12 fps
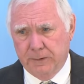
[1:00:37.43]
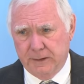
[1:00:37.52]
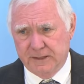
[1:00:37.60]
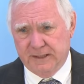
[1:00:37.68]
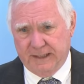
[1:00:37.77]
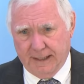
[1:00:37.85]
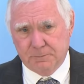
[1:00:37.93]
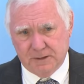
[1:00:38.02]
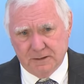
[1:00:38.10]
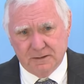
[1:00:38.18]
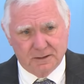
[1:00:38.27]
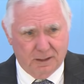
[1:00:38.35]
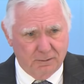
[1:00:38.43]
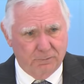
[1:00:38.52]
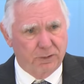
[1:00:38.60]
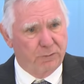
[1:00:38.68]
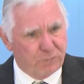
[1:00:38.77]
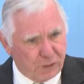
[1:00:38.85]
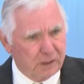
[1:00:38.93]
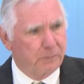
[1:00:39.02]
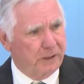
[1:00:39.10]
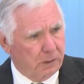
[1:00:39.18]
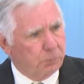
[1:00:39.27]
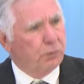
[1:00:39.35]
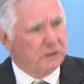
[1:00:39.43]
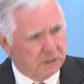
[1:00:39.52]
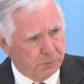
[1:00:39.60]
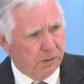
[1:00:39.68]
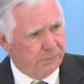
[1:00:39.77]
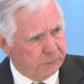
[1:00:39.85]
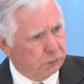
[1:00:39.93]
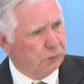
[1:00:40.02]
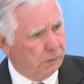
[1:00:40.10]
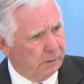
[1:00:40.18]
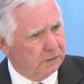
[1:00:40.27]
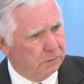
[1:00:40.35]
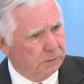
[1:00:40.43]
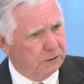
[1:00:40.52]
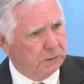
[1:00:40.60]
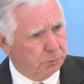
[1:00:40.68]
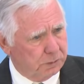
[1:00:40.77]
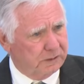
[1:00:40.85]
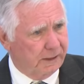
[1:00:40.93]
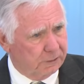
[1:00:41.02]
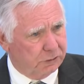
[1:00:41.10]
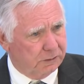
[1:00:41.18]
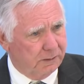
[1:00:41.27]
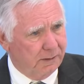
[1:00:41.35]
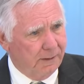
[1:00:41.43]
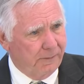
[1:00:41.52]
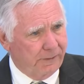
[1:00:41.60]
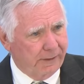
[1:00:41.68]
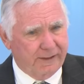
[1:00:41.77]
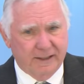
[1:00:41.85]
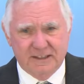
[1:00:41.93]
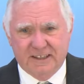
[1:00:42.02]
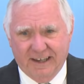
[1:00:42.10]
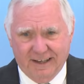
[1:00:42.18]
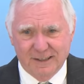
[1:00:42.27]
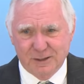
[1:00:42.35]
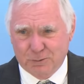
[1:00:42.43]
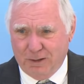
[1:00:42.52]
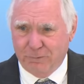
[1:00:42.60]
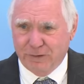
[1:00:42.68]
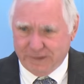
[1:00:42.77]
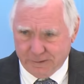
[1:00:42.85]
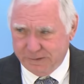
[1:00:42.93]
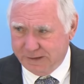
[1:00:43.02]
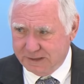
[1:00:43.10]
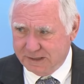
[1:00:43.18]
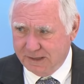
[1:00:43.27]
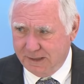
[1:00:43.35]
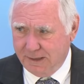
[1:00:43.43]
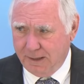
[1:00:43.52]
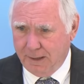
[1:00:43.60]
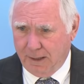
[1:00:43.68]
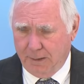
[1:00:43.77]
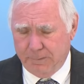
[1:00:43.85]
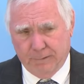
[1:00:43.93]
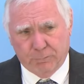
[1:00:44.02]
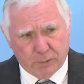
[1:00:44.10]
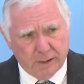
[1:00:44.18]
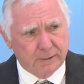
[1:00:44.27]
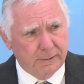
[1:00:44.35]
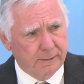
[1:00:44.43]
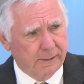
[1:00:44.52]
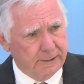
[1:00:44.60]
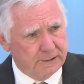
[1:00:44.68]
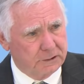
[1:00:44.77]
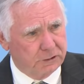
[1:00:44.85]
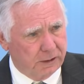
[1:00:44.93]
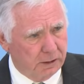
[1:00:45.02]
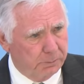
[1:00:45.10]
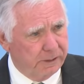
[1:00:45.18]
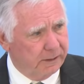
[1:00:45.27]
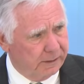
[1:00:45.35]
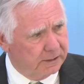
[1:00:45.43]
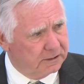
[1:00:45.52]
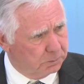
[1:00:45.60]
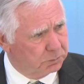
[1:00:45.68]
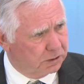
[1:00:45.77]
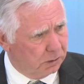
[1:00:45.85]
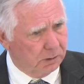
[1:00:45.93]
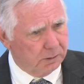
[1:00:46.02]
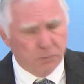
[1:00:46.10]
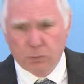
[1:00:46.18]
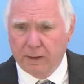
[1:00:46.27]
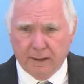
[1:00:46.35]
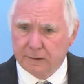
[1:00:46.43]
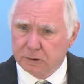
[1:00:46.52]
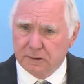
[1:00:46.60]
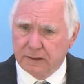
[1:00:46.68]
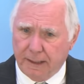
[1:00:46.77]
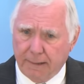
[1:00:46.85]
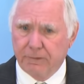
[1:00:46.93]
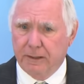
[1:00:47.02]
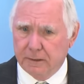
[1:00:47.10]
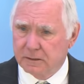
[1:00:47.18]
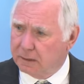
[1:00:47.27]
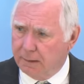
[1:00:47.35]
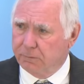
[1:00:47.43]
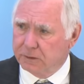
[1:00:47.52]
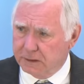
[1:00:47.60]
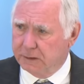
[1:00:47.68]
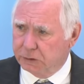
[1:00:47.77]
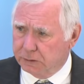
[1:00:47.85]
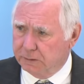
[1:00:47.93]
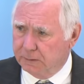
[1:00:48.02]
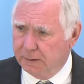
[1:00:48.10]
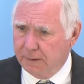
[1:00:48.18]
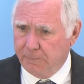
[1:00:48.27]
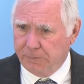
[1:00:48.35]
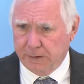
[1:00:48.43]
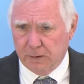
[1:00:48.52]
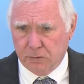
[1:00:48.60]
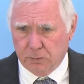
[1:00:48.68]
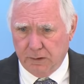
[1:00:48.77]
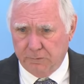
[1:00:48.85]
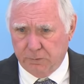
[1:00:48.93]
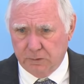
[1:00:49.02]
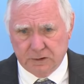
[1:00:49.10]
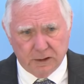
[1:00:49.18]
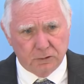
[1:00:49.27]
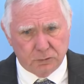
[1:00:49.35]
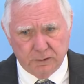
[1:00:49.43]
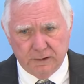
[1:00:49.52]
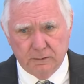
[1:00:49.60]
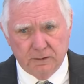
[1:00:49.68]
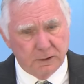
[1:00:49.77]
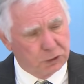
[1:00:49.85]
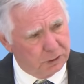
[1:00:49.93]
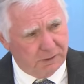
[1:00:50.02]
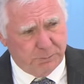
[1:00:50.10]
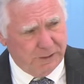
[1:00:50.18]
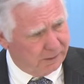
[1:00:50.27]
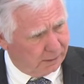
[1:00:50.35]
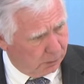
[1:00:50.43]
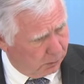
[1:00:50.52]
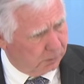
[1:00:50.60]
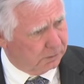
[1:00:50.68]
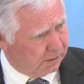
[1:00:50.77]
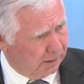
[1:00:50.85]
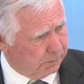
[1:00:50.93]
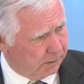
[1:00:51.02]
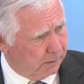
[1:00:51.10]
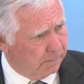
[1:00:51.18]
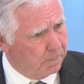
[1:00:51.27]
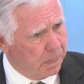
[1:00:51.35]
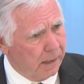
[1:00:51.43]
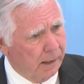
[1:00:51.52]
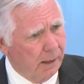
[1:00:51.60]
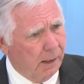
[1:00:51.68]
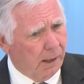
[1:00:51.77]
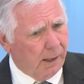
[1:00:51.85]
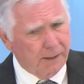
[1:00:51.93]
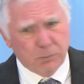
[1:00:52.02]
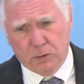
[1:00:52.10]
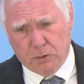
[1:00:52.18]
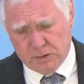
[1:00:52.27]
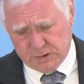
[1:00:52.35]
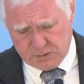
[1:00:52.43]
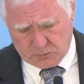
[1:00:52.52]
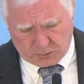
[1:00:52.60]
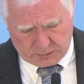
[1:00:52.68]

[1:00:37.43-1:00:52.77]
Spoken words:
is the absence of the fundamental principle of insurance, which is protection against catastrophic illness. I mean, frankly, ladies and gentlemen, it is absurd that we're actually having this conversation in the 21st century. This should have been done a long time ago. I would also